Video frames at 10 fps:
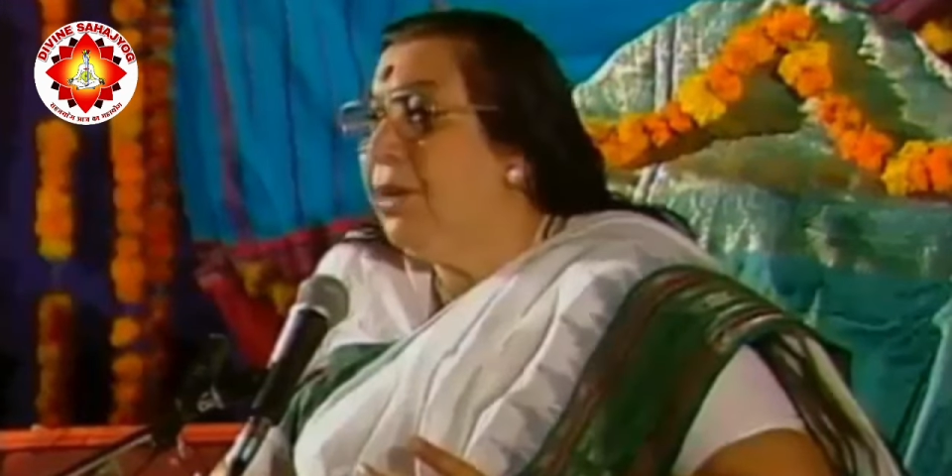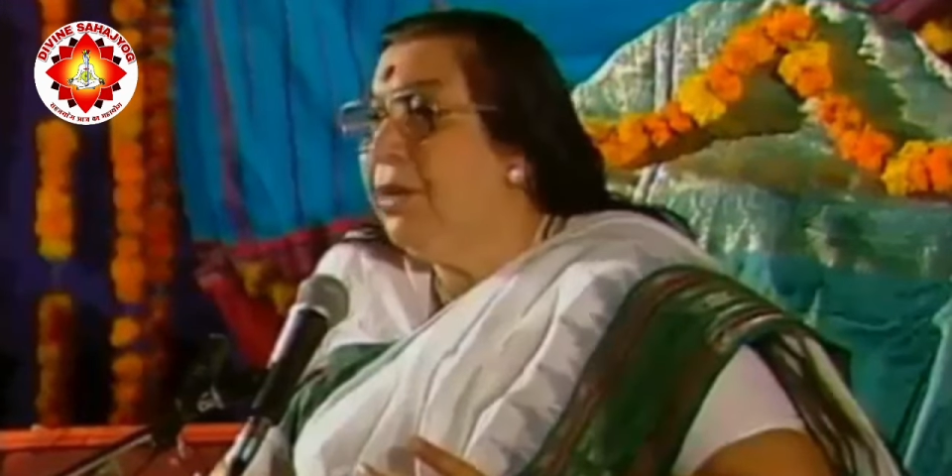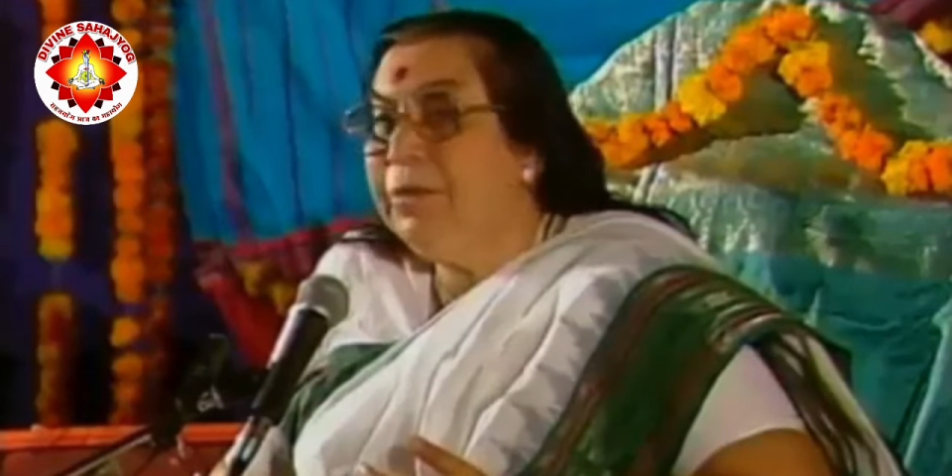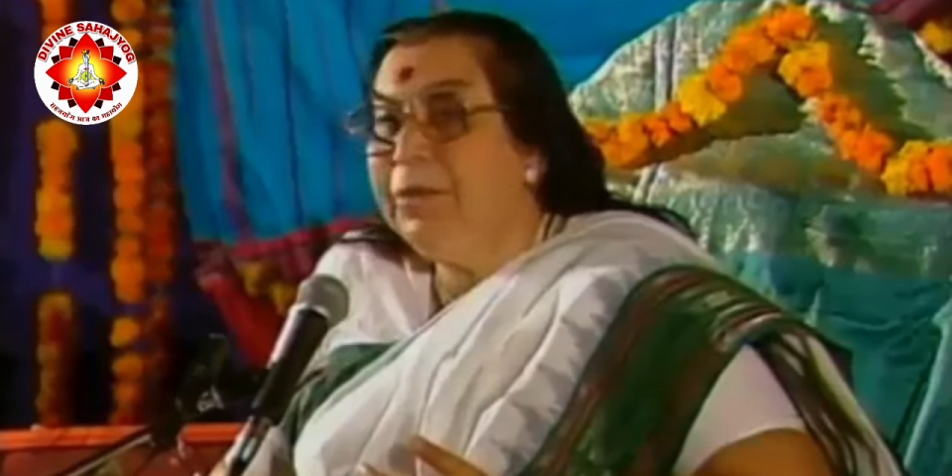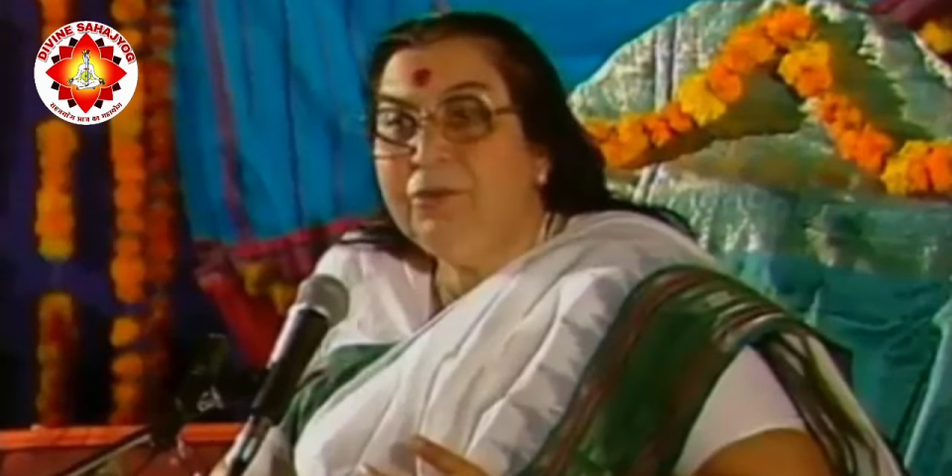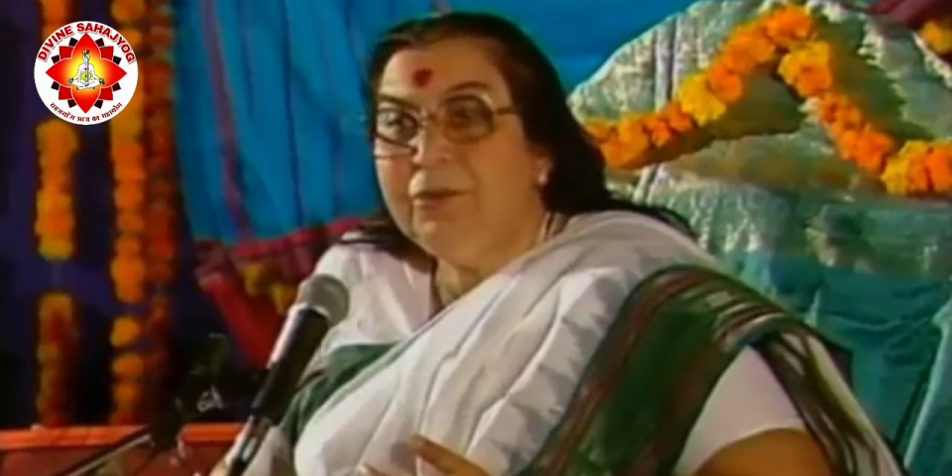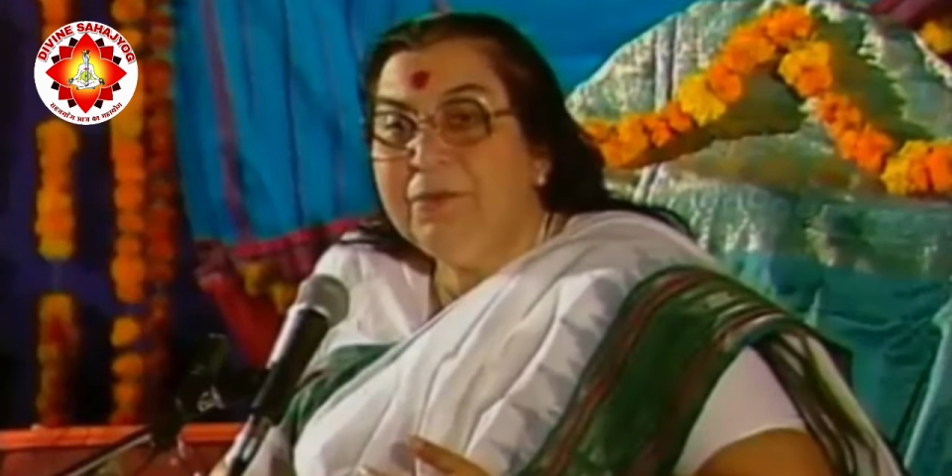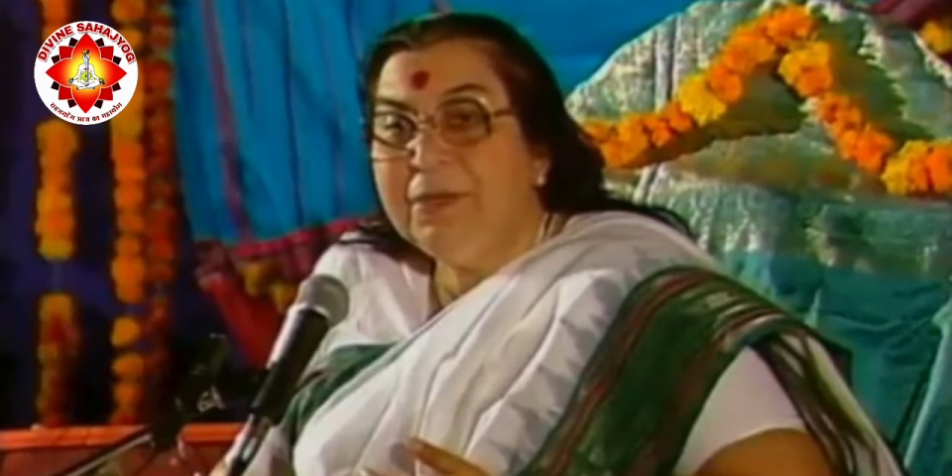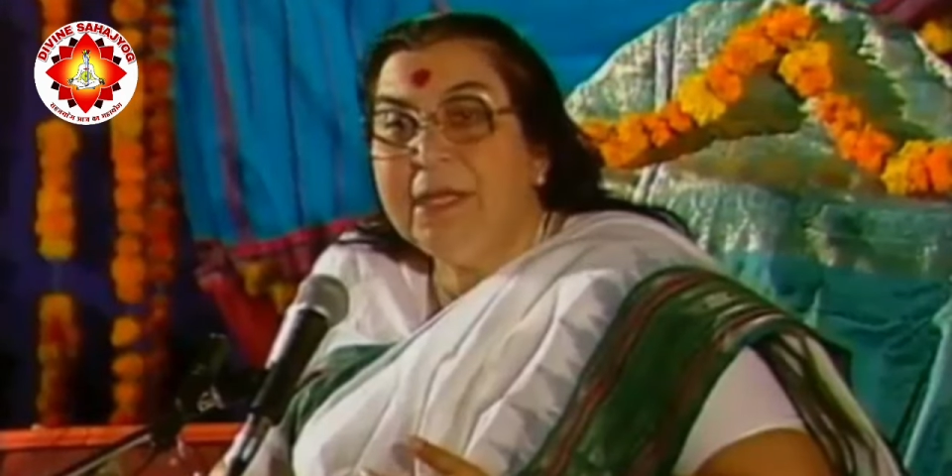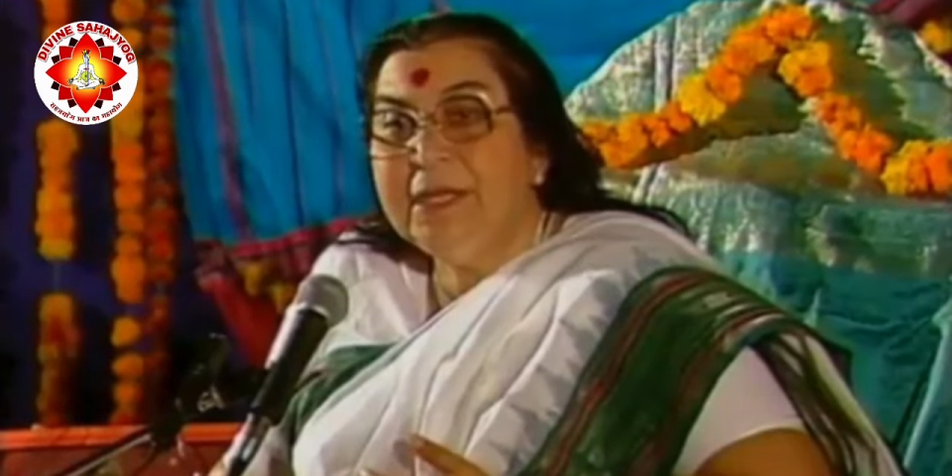have been to
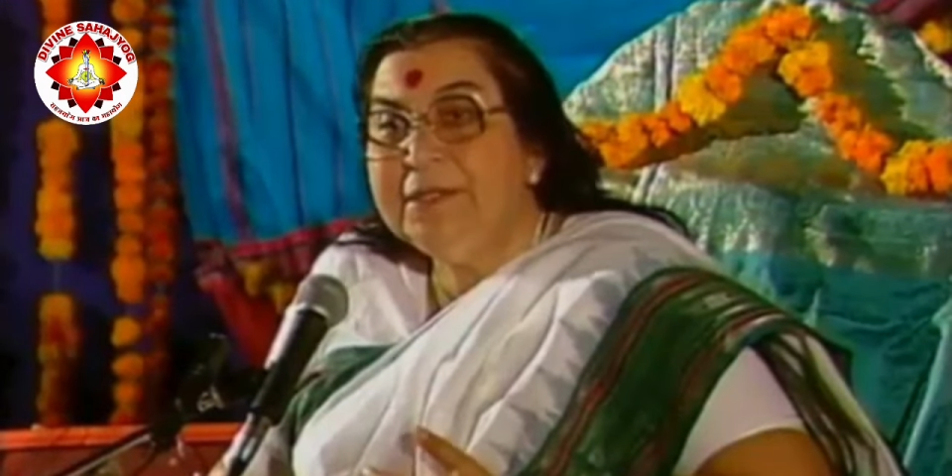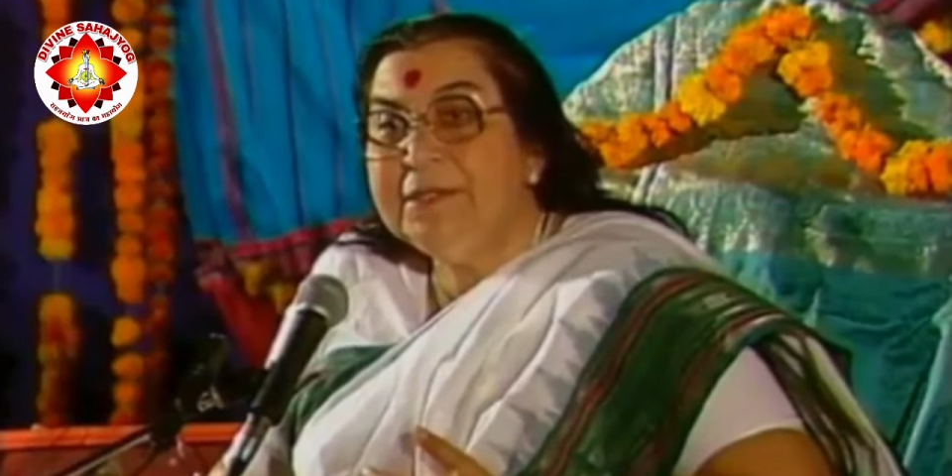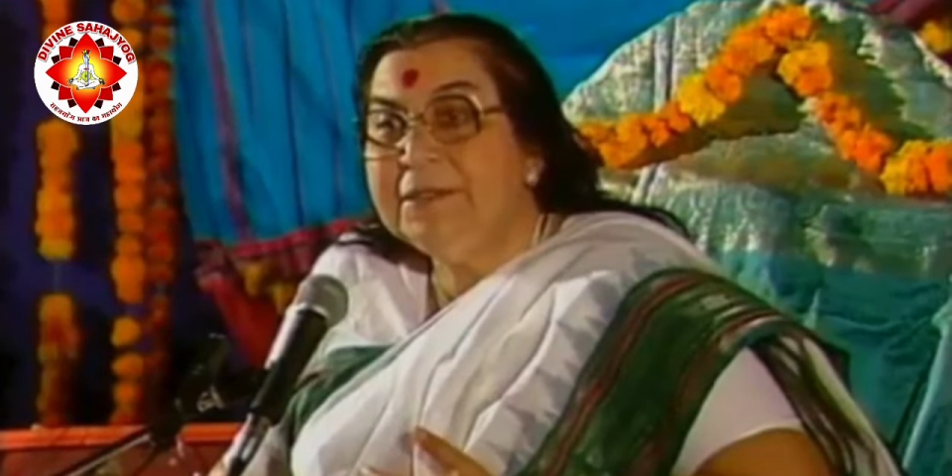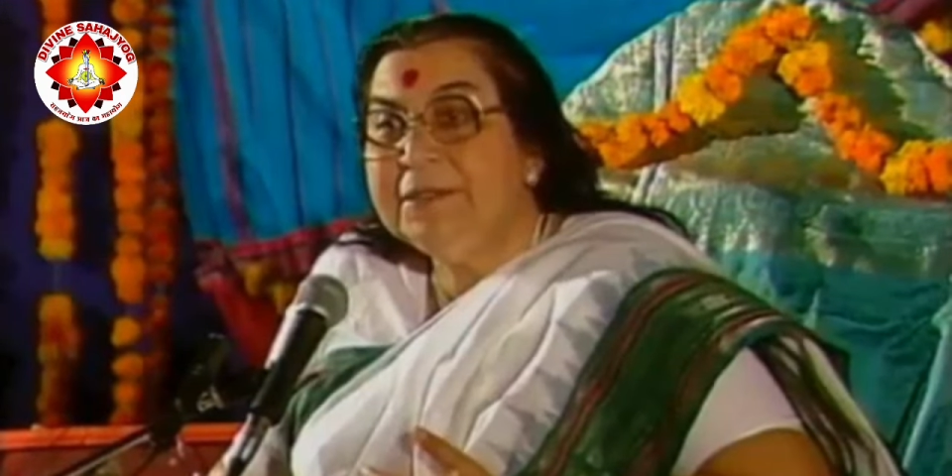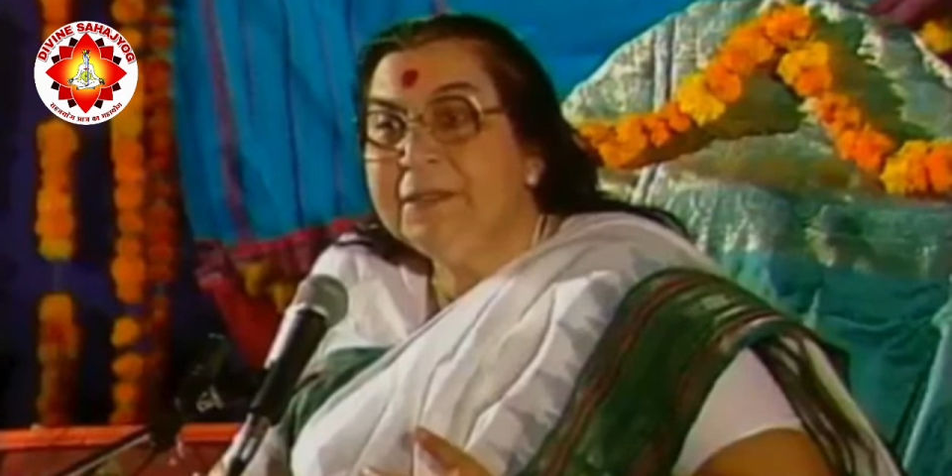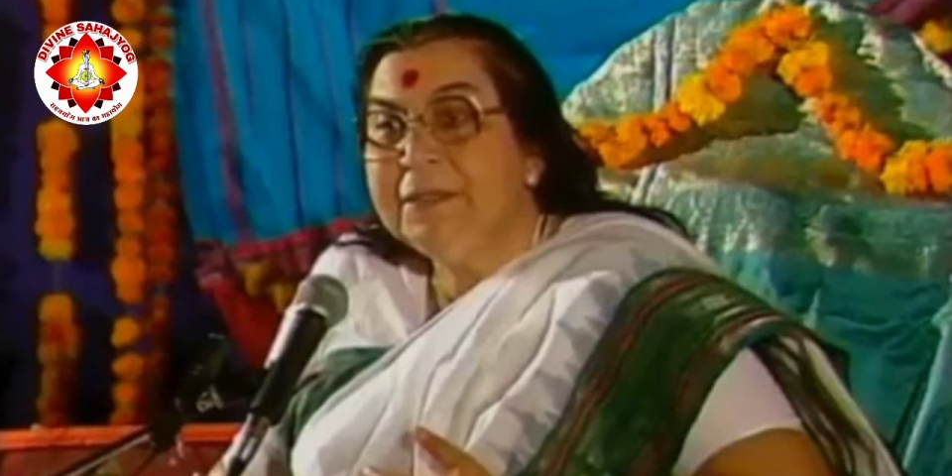river Ganges?